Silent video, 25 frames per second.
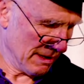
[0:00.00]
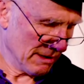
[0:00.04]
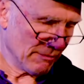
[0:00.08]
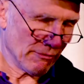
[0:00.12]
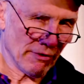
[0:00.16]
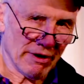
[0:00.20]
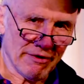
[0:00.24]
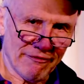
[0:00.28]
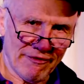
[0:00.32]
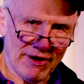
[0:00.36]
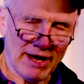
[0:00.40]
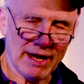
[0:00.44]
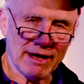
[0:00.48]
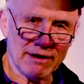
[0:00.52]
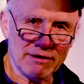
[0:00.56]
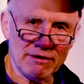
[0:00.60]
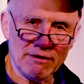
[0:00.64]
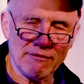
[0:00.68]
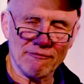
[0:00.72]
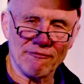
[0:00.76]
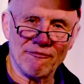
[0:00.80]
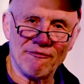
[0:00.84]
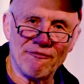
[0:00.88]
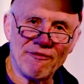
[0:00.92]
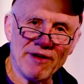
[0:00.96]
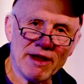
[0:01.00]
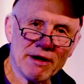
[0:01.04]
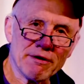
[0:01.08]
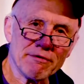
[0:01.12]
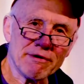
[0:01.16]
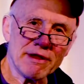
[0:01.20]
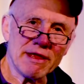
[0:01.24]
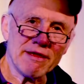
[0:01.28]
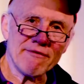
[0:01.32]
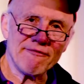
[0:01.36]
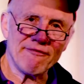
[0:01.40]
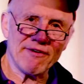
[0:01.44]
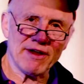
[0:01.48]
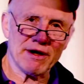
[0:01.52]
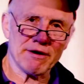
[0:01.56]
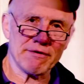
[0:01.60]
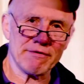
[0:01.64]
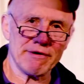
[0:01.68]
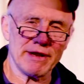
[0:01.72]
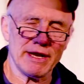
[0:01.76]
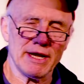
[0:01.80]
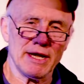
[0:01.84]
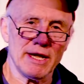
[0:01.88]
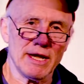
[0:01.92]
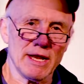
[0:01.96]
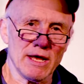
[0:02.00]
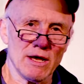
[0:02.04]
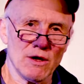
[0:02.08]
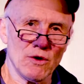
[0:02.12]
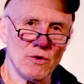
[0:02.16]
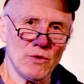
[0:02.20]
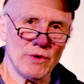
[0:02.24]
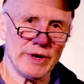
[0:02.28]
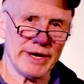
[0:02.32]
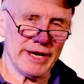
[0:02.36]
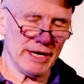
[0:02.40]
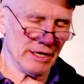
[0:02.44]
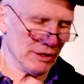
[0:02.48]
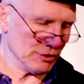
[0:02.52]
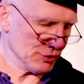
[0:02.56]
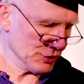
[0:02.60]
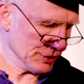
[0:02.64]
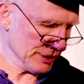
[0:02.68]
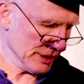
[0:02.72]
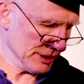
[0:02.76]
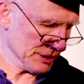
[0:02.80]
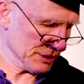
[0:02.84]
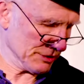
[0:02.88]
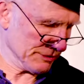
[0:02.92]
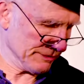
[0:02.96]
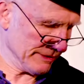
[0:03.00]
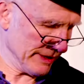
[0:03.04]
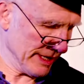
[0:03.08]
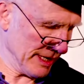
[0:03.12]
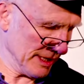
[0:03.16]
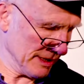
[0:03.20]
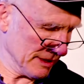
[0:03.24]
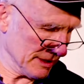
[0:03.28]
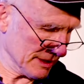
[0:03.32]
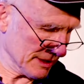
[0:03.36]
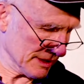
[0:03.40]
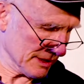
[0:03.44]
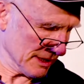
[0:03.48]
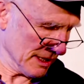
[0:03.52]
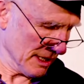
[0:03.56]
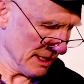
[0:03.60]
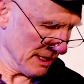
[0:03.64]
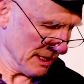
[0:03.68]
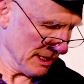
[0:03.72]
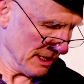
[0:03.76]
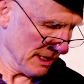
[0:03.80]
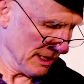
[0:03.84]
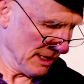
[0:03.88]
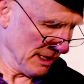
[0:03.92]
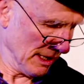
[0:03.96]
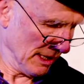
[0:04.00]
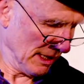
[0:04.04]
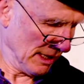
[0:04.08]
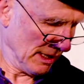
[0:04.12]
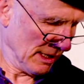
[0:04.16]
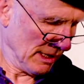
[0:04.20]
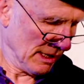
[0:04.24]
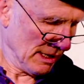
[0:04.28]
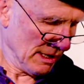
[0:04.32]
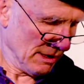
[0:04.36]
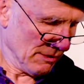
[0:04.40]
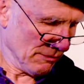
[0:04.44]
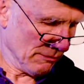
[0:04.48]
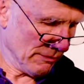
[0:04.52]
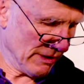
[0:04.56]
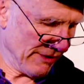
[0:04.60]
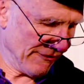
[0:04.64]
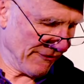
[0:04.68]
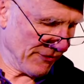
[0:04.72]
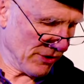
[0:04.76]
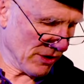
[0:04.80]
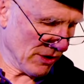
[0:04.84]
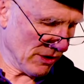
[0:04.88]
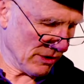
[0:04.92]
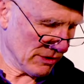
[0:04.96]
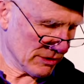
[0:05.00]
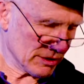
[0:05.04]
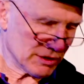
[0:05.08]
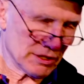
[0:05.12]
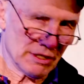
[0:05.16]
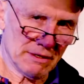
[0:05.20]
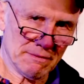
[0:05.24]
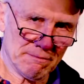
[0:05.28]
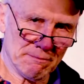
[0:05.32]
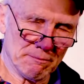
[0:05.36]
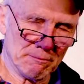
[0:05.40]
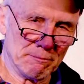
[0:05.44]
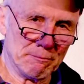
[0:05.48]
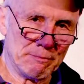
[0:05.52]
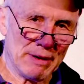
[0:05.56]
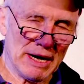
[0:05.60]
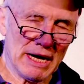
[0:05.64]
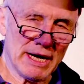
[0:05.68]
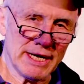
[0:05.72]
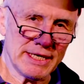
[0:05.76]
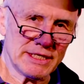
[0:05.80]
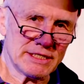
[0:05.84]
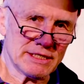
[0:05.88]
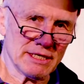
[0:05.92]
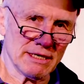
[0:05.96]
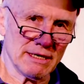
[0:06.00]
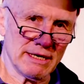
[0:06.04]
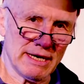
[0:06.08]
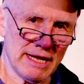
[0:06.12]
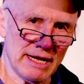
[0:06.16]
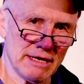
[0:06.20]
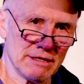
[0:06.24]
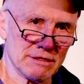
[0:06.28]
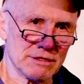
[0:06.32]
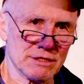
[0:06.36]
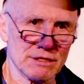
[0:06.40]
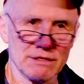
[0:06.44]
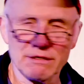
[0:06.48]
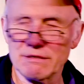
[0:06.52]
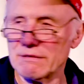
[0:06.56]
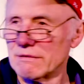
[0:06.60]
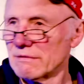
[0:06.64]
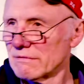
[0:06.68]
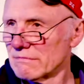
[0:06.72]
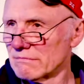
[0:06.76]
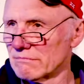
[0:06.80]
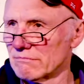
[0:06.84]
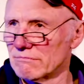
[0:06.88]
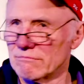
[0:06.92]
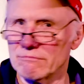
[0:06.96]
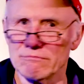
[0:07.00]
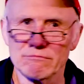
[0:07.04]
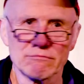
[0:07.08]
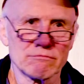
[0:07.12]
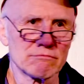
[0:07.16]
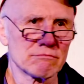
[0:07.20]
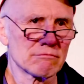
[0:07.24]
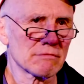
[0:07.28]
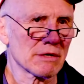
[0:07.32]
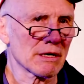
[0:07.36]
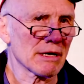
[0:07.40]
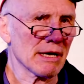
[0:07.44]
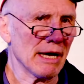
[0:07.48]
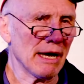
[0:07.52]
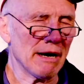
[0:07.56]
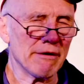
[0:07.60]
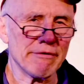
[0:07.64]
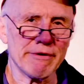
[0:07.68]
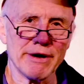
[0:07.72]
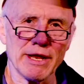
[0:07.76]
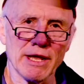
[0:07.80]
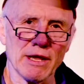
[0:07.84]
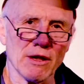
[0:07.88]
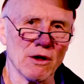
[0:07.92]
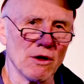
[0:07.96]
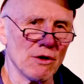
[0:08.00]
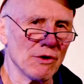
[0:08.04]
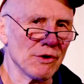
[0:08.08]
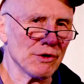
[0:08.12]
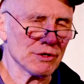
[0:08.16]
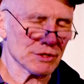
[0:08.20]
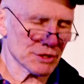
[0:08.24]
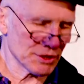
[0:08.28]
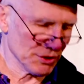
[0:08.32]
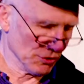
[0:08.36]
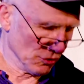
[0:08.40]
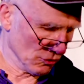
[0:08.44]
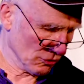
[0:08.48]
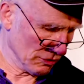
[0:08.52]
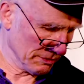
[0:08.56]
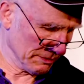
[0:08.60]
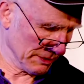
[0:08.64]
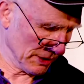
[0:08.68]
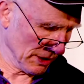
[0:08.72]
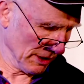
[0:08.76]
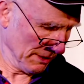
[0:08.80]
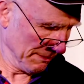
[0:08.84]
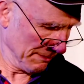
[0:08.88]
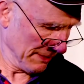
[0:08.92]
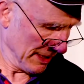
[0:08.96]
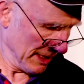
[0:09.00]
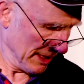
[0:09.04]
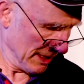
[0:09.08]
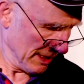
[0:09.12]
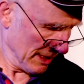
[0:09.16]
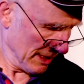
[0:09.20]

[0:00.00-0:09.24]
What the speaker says: We've had very, very low interest rates. We've got buy-to-let carrying on as normal.